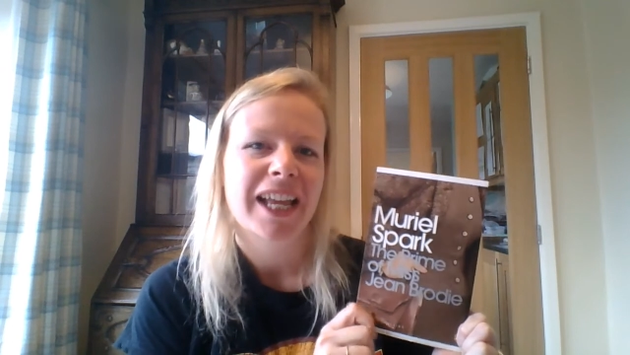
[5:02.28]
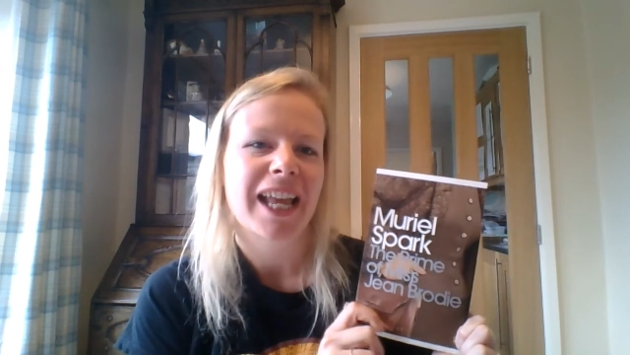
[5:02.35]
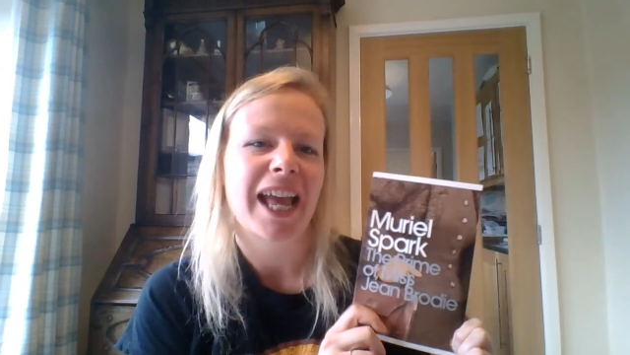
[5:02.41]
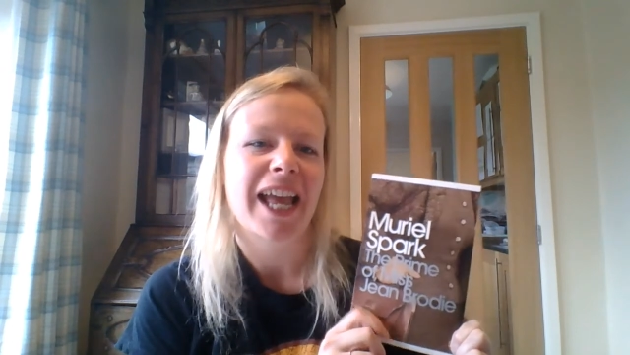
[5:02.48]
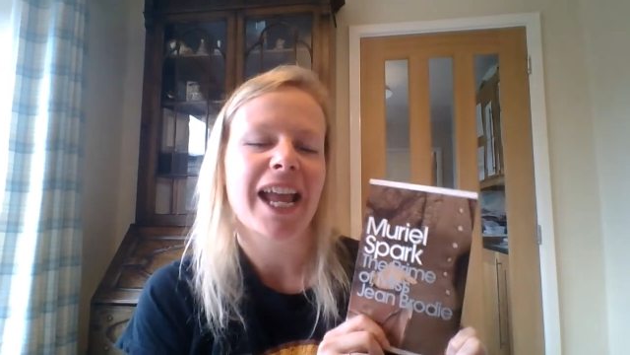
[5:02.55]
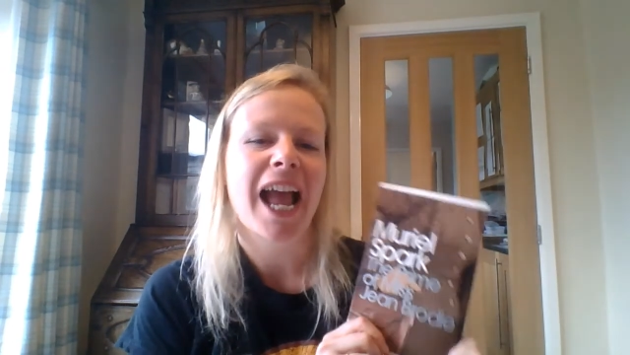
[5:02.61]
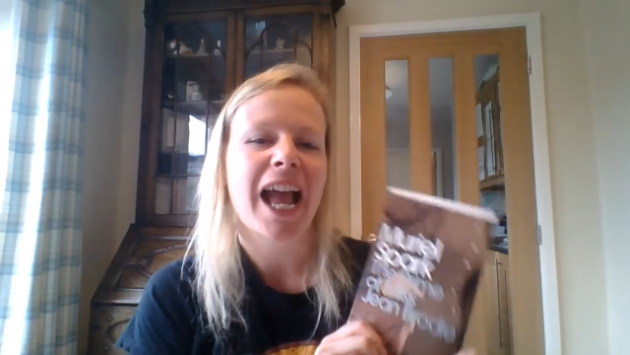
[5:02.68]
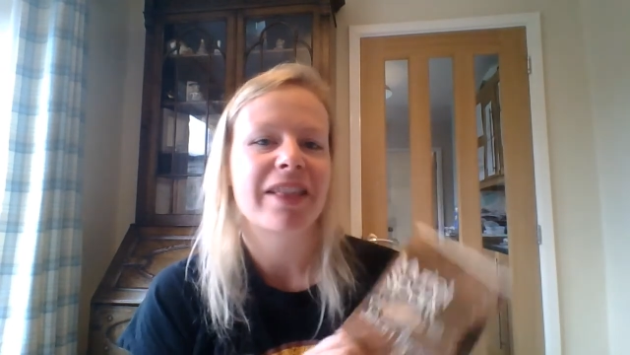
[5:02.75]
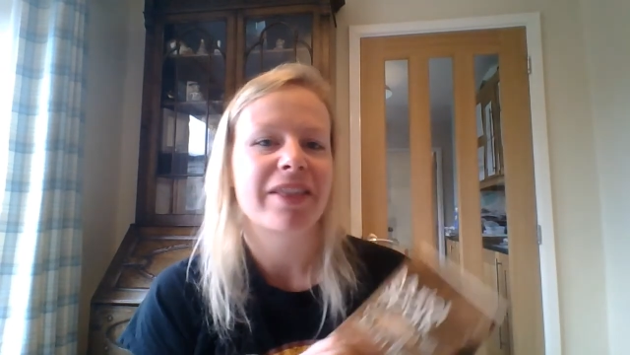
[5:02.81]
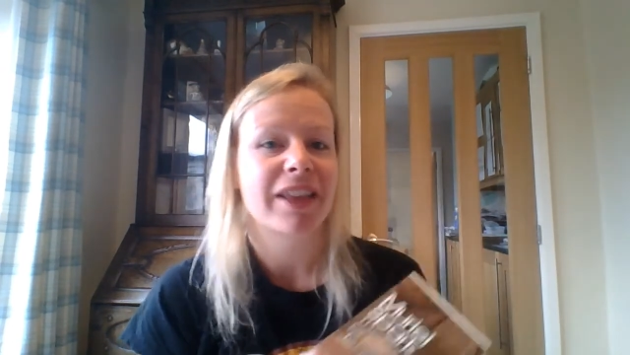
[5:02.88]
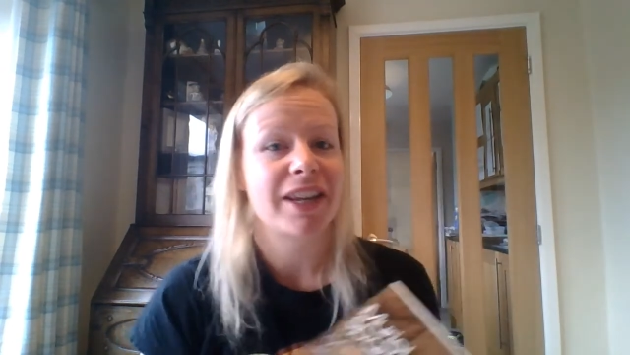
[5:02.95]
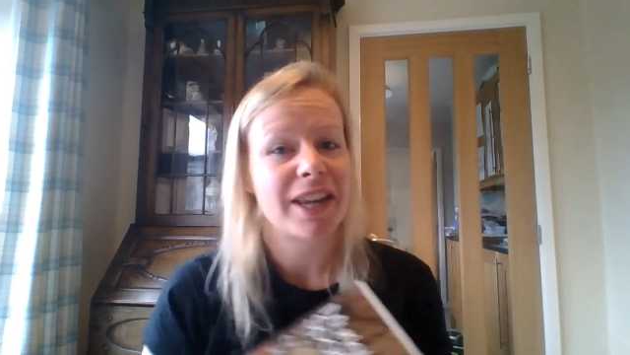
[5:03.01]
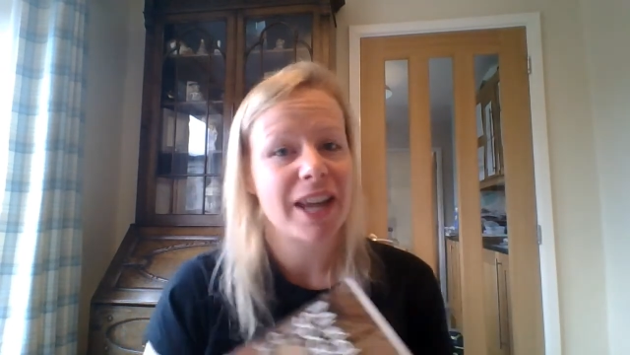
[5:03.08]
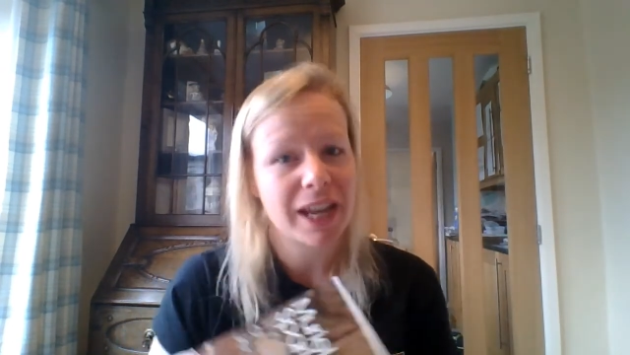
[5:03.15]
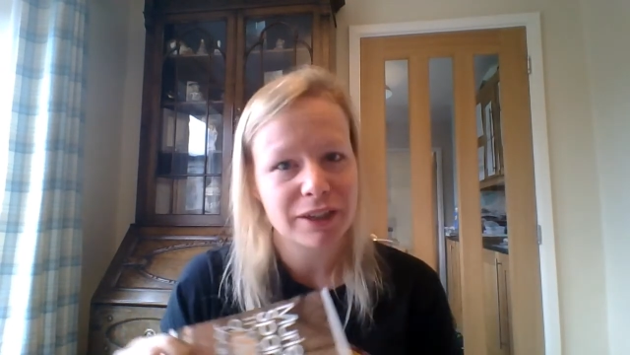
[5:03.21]
Okay, and the
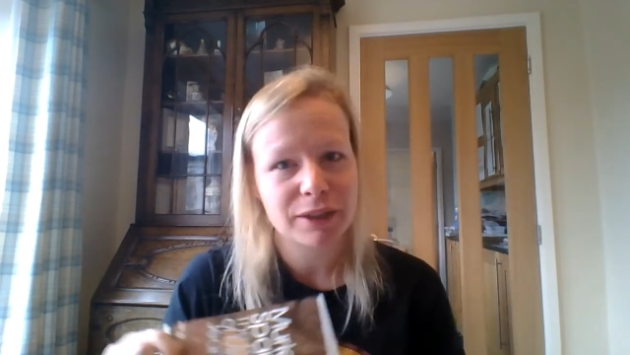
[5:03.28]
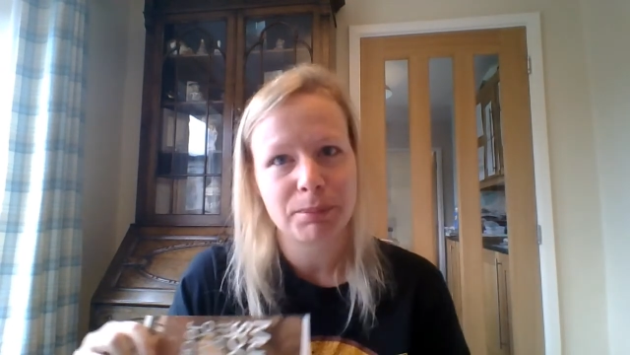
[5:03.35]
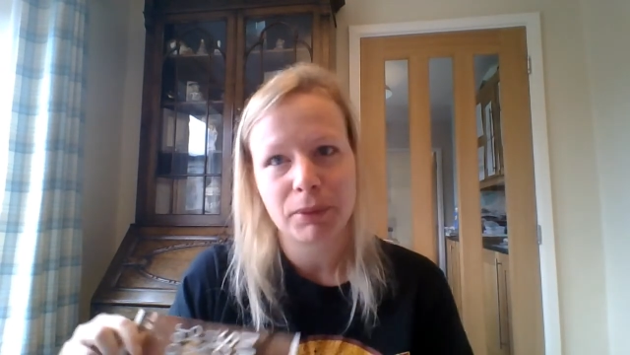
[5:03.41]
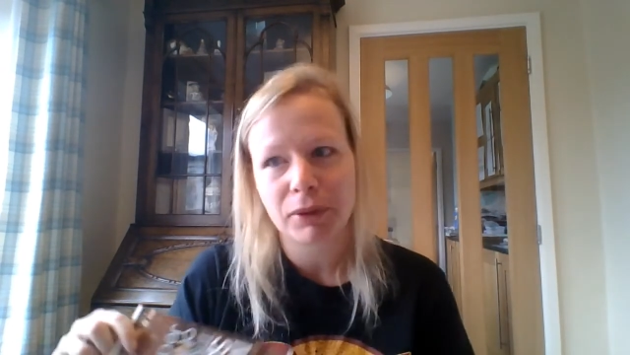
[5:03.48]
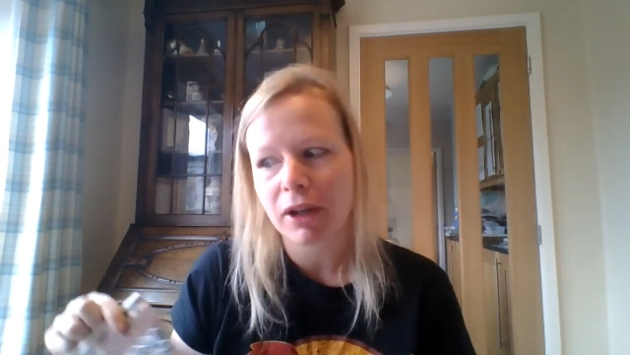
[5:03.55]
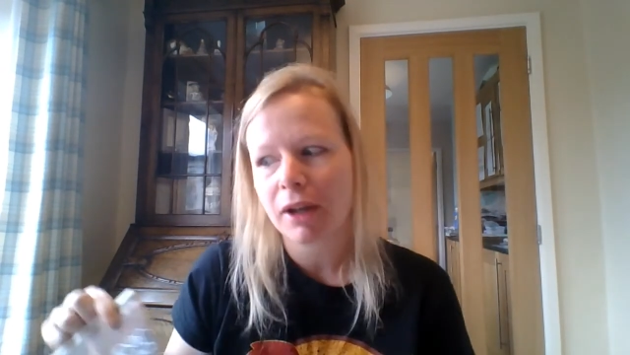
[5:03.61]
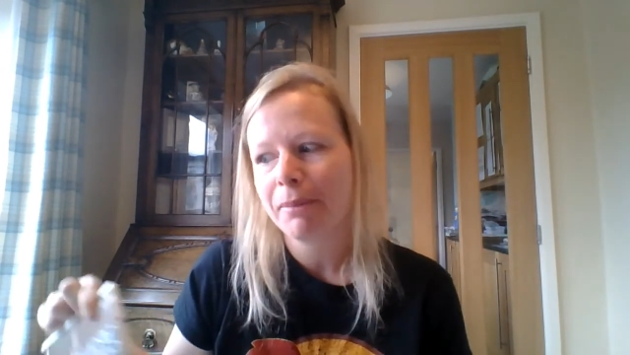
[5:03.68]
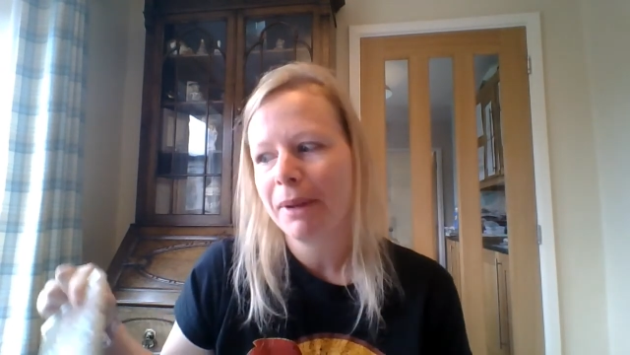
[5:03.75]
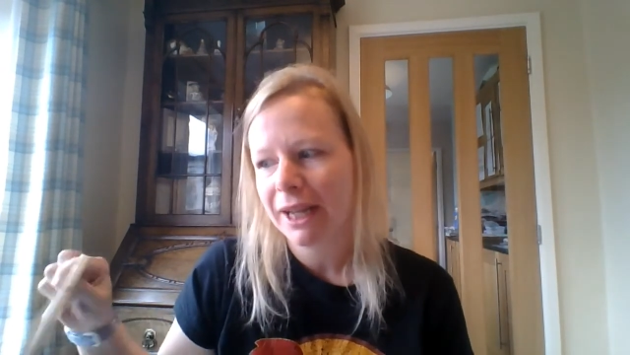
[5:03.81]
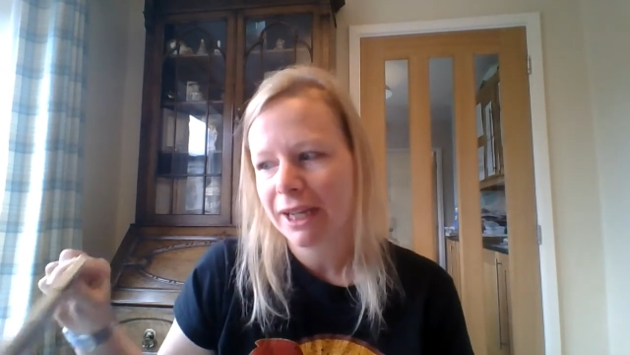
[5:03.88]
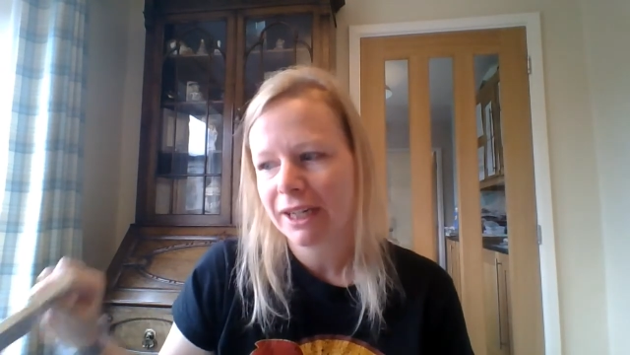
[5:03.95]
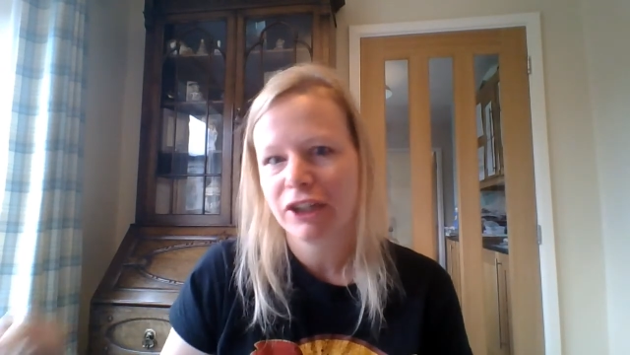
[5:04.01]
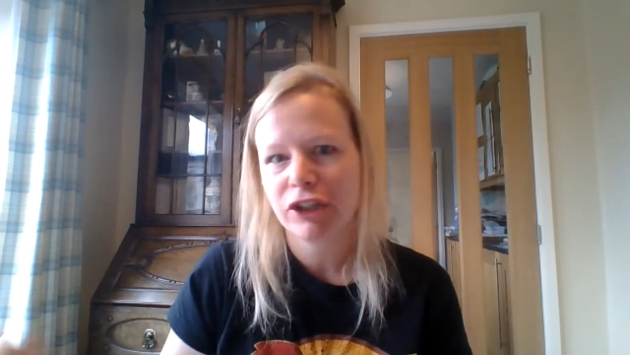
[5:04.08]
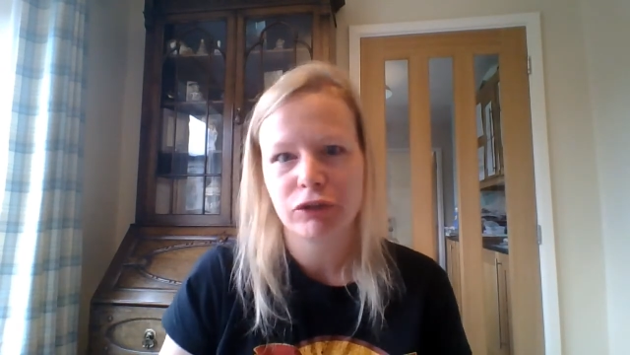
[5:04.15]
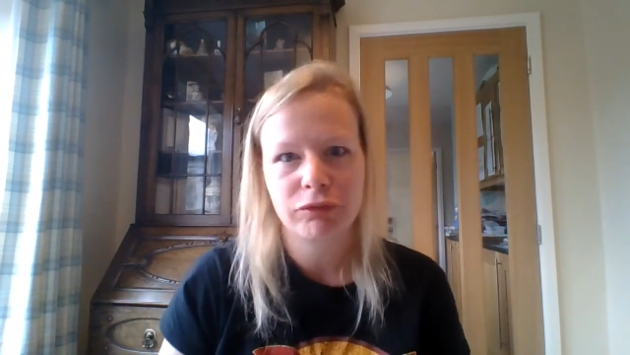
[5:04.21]
next book I'm
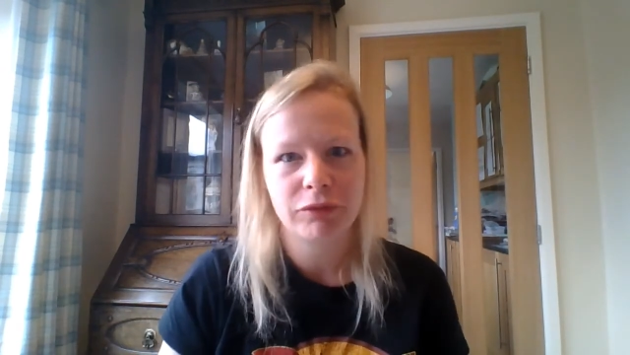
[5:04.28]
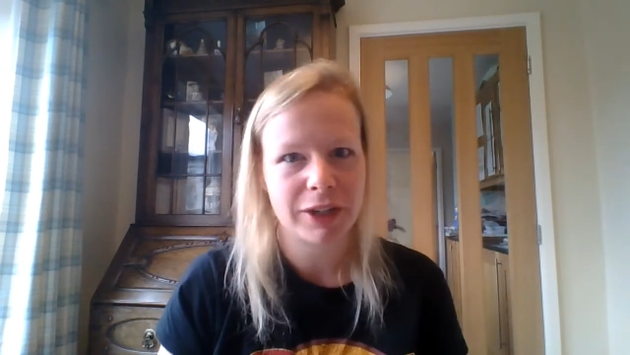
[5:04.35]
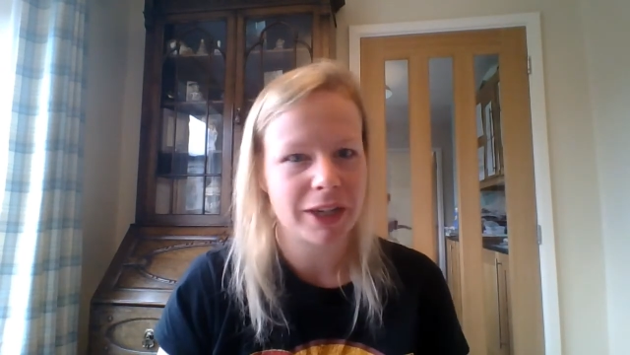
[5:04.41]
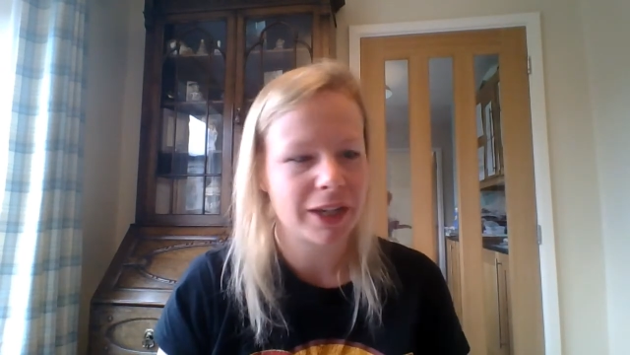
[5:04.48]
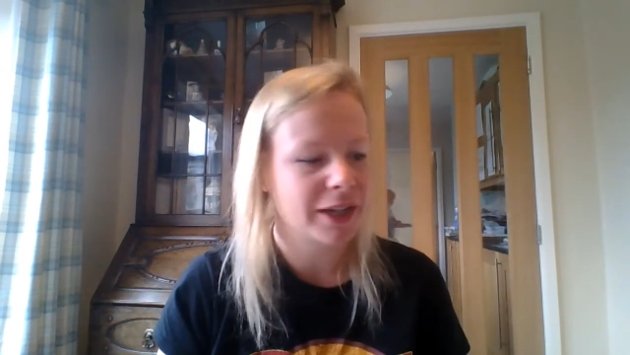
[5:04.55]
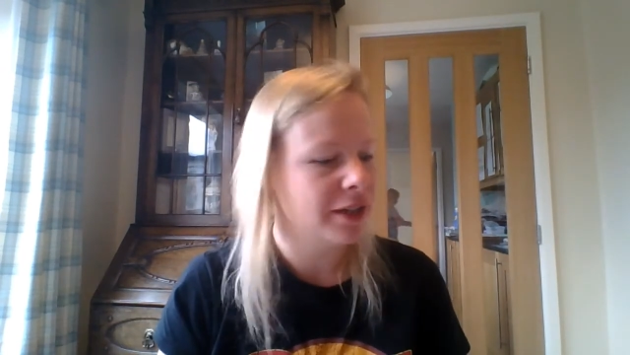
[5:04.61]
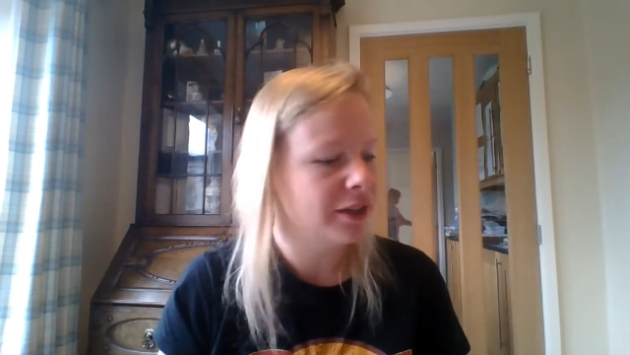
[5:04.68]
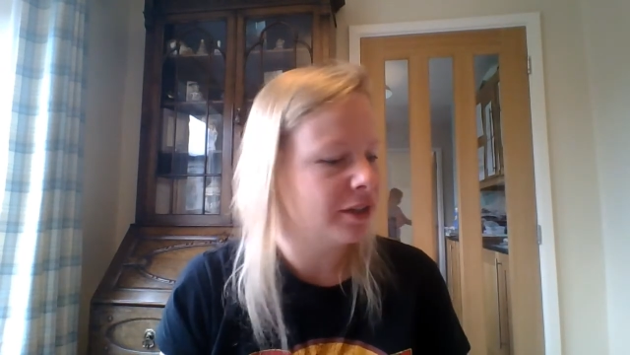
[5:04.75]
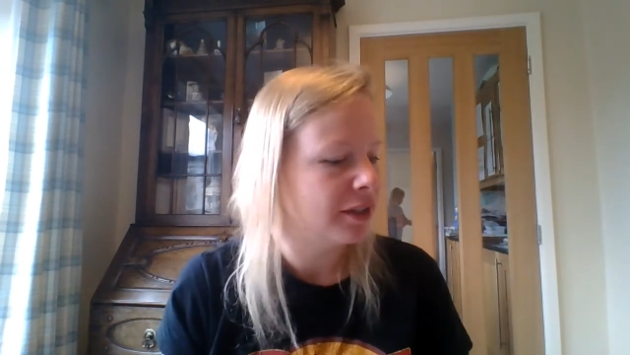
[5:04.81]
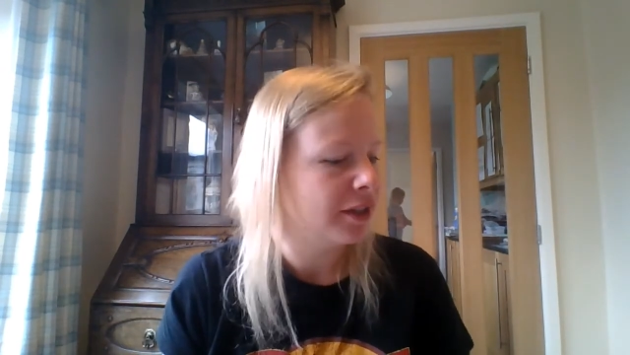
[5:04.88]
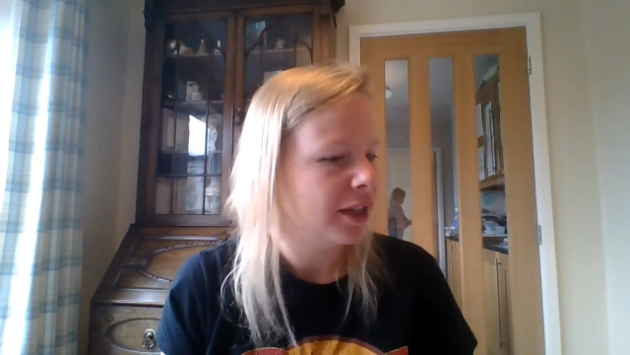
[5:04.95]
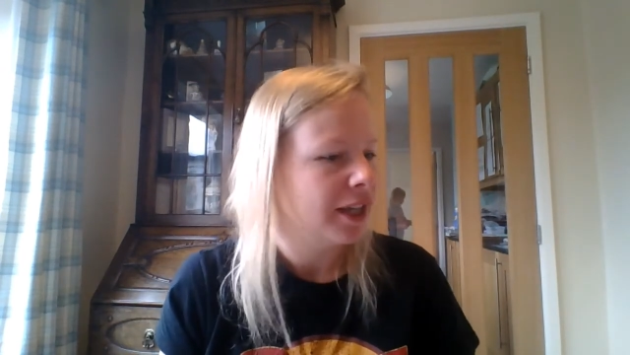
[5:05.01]
planning to read